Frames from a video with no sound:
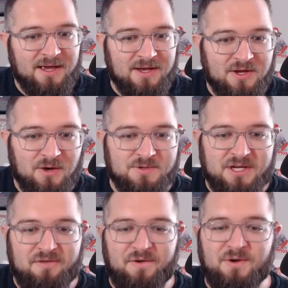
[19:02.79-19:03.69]
Go
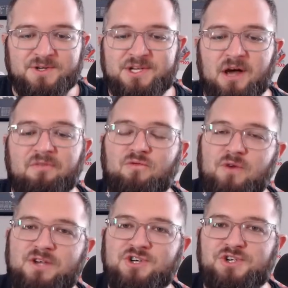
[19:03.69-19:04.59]
see for yourself.
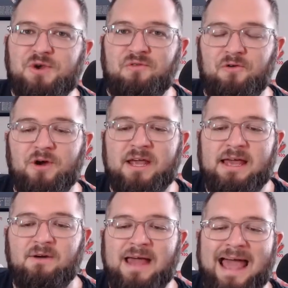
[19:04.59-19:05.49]
Register for an
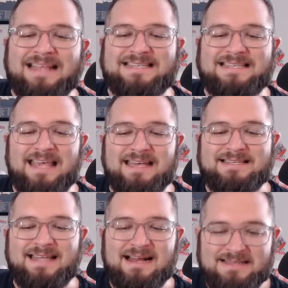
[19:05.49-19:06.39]
account at
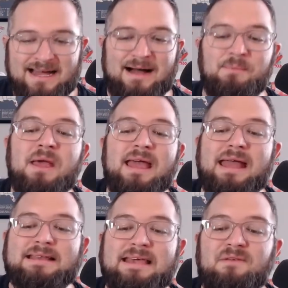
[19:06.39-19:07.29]
stance.com
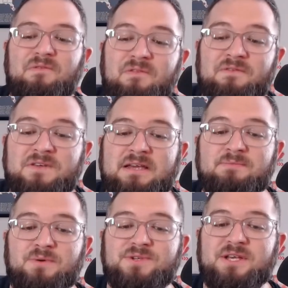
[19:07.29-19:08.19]
and get
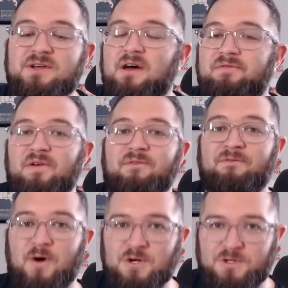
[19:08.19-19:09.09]
15% off your
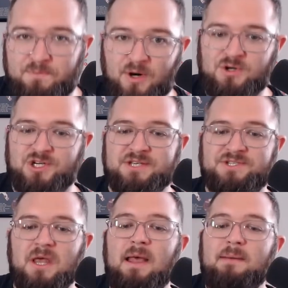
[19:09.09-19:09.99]
first
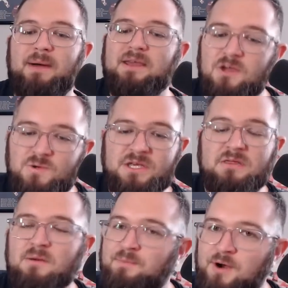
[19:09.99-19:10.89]
purchase by using
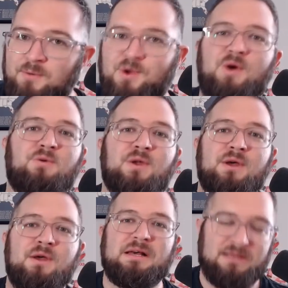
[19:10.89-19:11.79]
the promo code
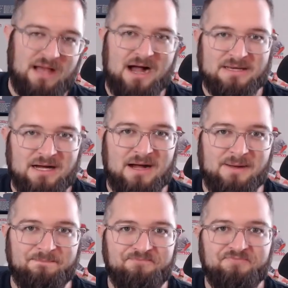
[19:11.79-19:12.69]
LOCKEDON.
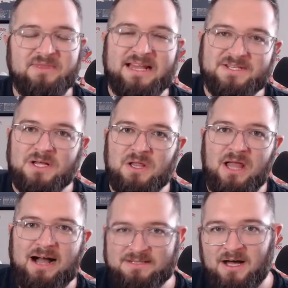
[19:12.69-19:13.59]
That's
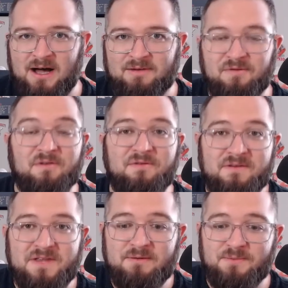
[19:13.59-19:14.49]
Locked On for
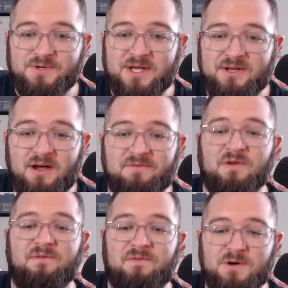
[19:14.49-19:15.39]
15% off your
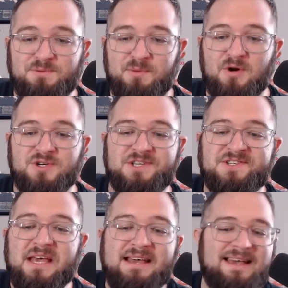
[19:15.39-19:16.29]
first purchase
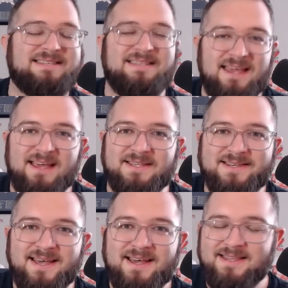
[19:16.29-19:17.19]
at
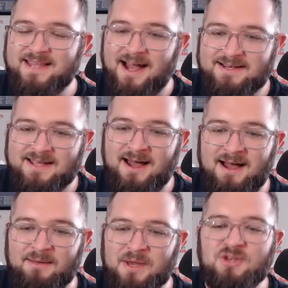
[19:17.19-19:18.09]

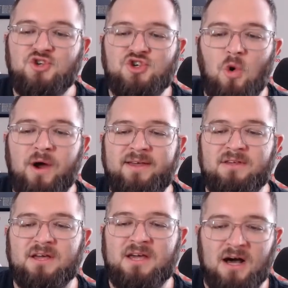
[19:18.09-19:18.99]
stance.com. Enjoy the
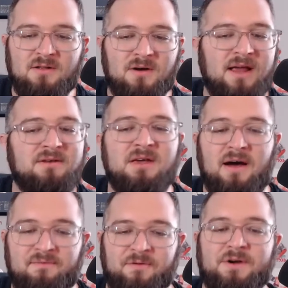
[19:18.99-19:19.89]
color and
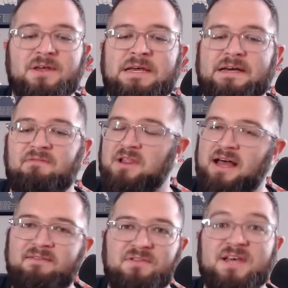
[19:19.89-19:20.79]
comfort of a
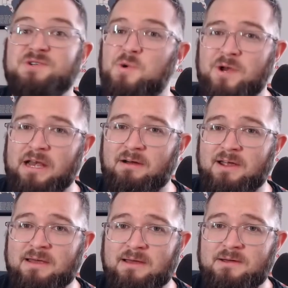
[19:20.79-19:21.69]
life less
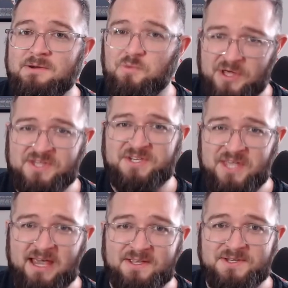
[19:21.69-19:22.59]
ordinary with
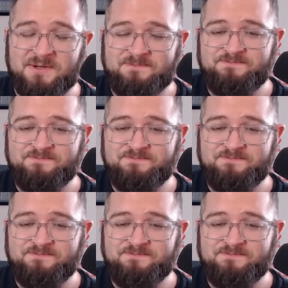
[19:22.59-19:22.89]
Stance.